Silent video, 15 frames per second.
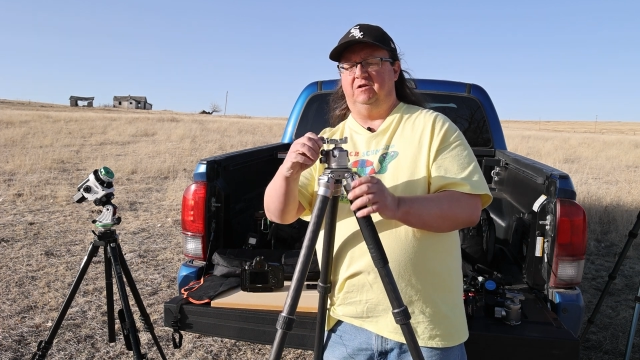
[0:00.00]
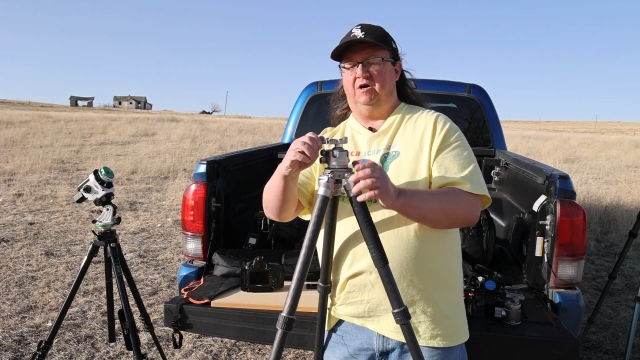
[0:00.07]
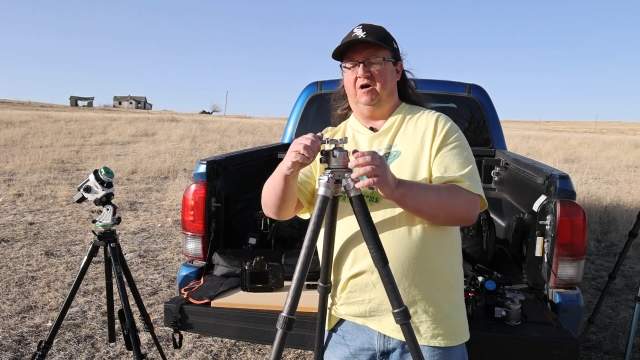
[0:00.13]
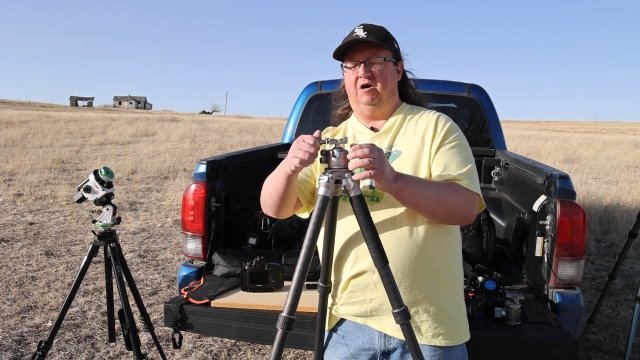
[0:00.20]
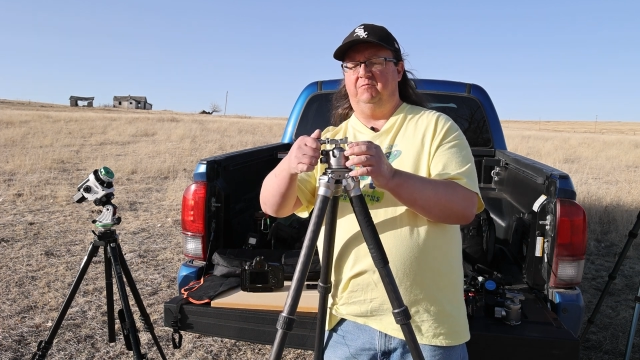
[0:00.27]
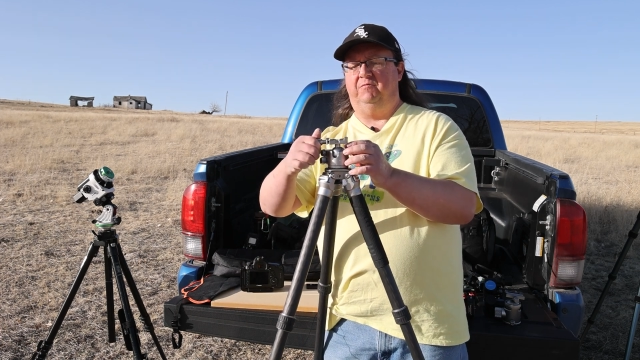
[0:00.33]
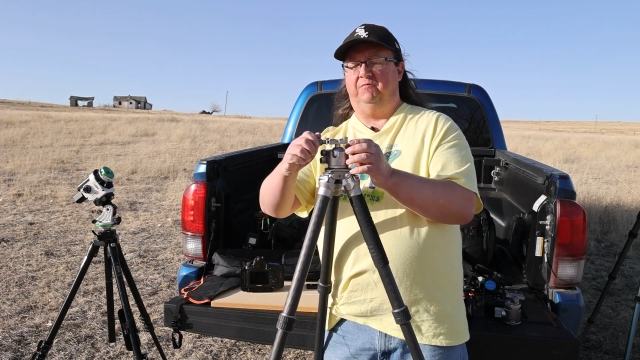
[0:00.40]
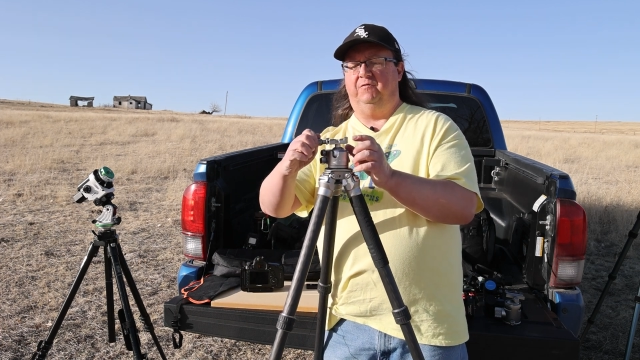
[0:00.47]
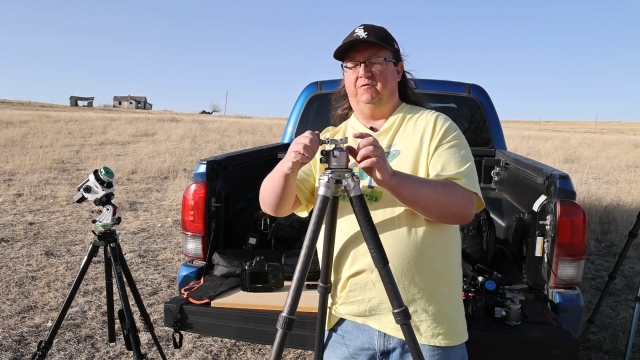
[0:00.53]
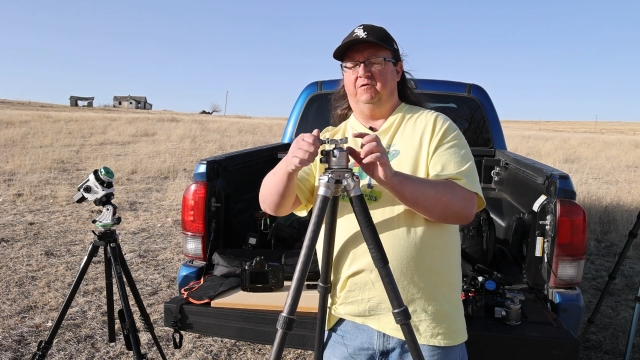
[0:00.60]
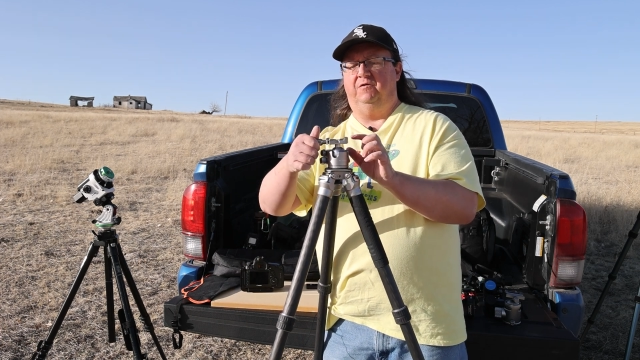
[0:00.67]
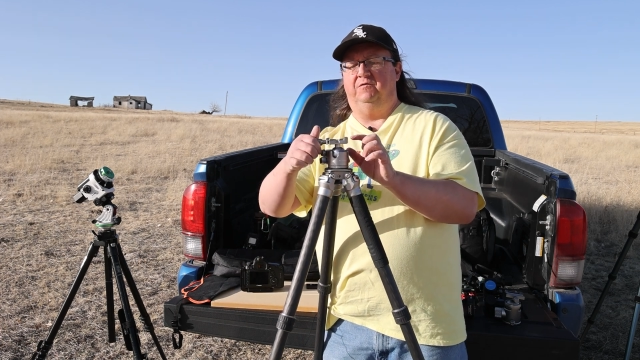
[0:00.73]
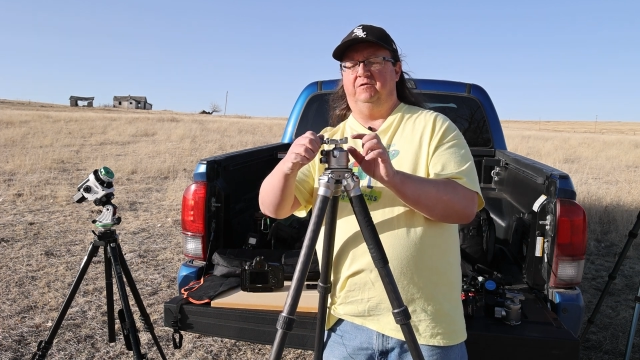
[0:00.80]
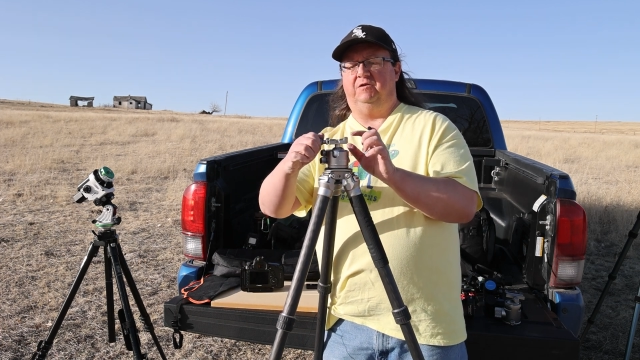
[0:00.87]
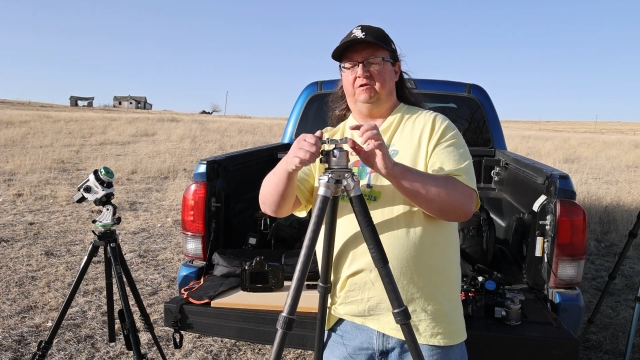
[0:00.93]
knob
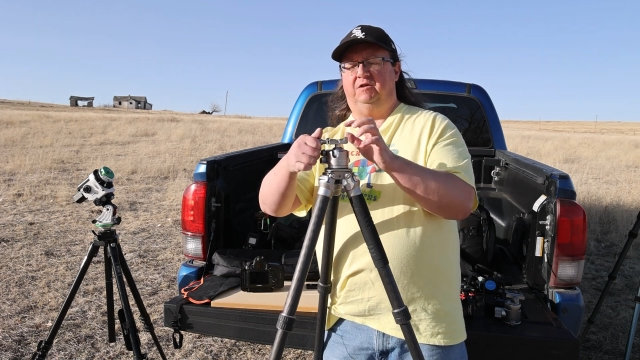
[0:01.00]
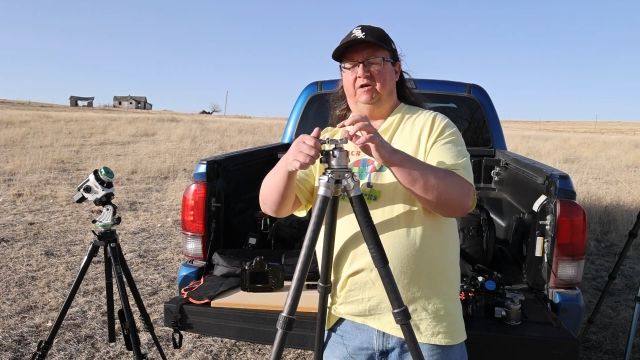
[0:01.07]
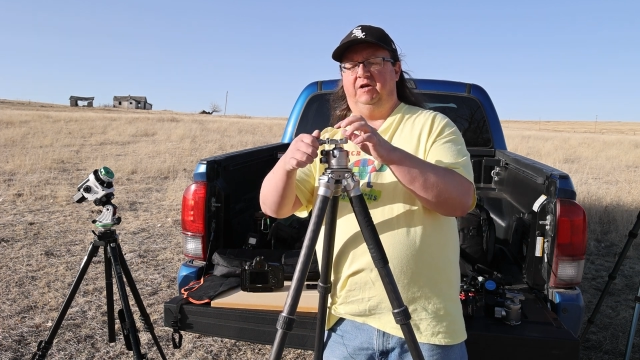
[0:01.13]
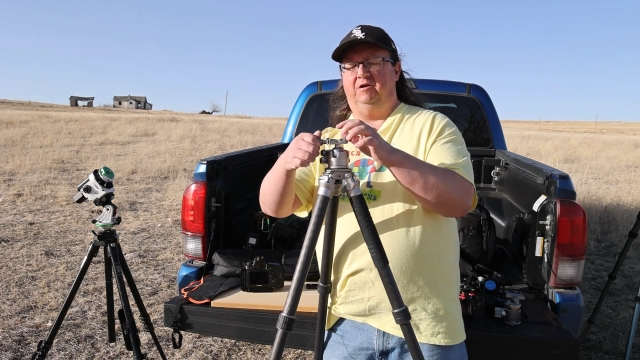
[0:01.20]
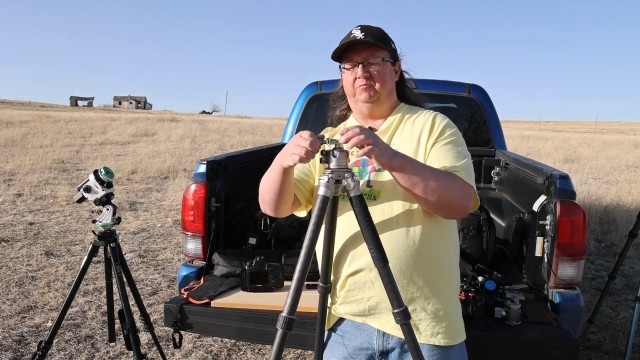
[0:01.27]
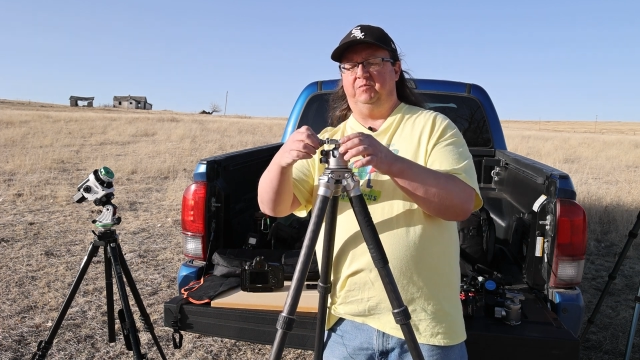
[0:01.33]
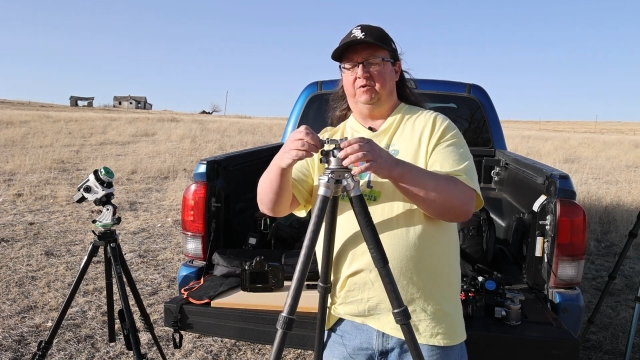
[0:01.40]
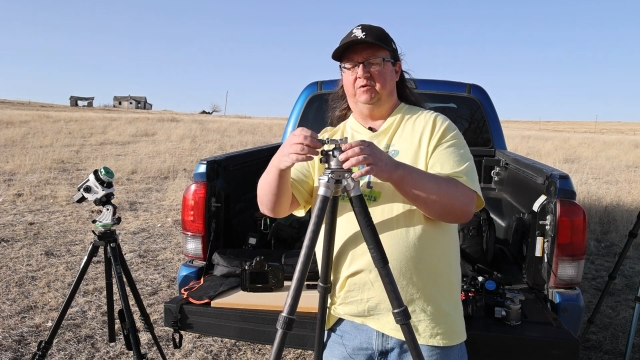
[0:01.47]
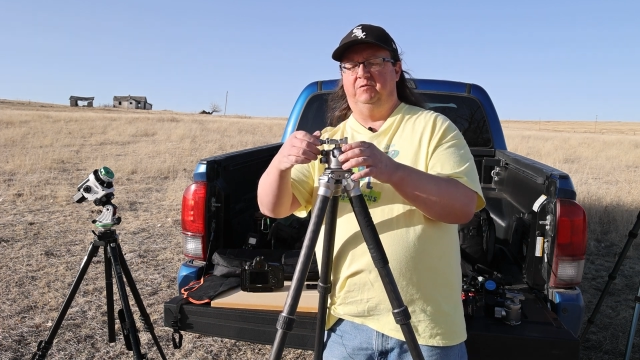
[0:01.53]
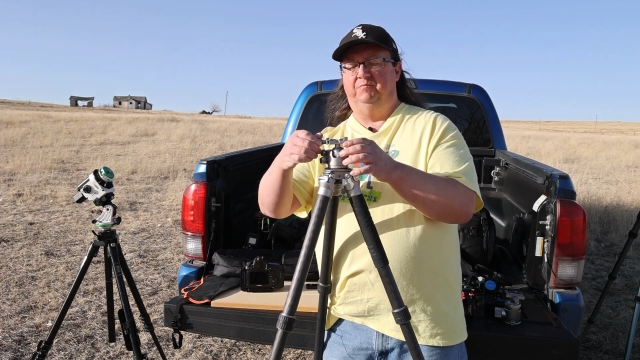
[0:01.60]
for the clamp.